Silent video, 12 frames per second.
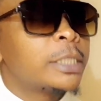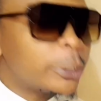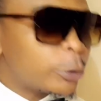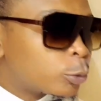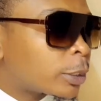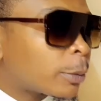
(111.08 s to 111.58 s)

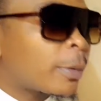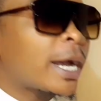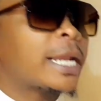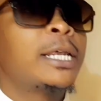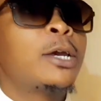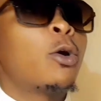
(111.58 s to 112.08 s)
You, the
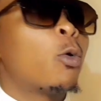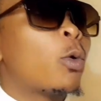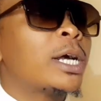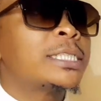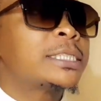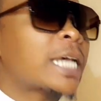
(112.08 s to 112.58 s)
man,
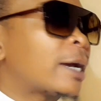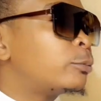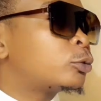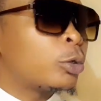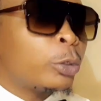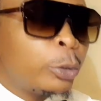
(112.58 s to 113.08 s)
wants
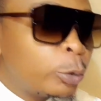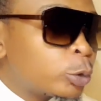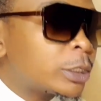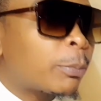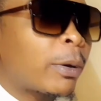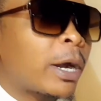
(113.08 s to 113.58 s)

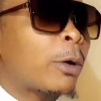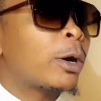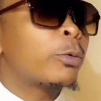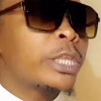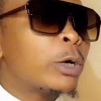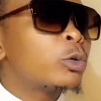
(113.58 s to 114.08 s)
absolute power
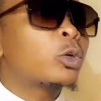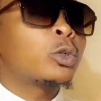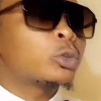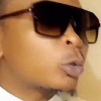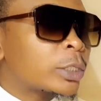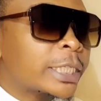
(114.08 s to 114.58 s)
without
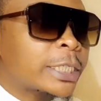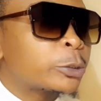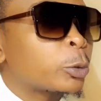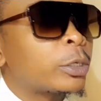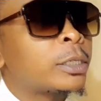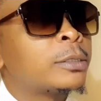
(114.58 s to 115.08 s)

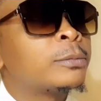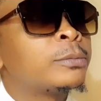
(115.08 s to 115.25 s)
consultation